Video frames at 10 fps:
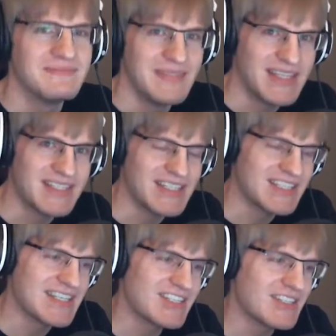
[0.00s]
It's
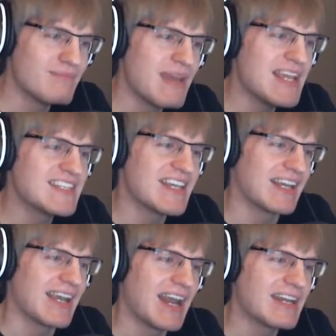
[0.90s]
just
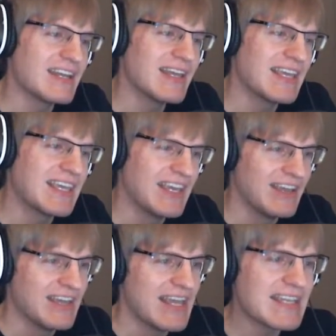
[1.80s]
amazing. And
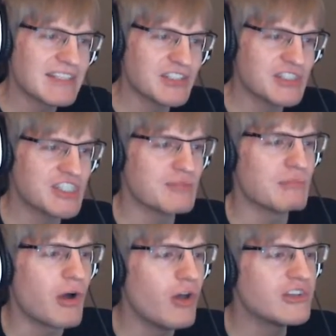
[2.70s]
it's such a
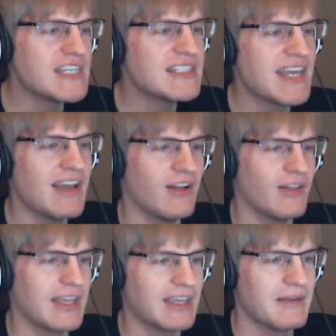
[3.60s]
small detail.
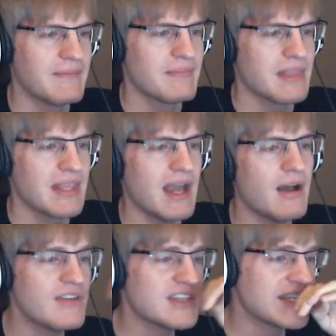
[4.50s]
Like,
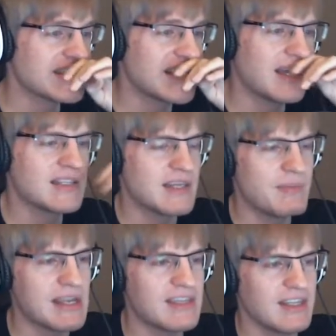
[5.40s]
obviously it's a
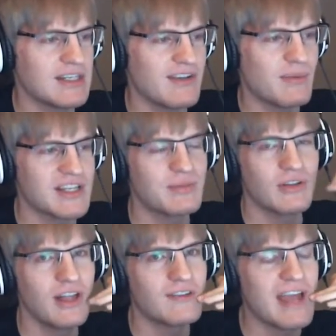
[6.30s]
big thing that developers have to put a
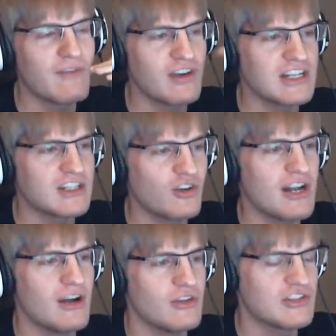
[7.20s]
lot of effort into
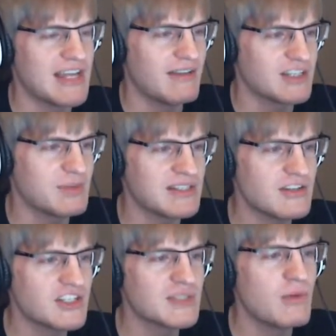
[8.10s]
creating all those dialogues, but it's such
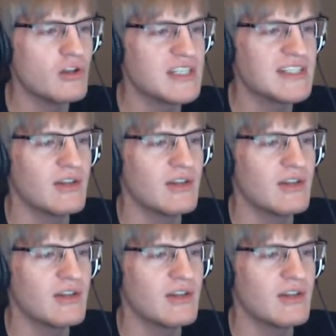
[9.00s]
a small detail.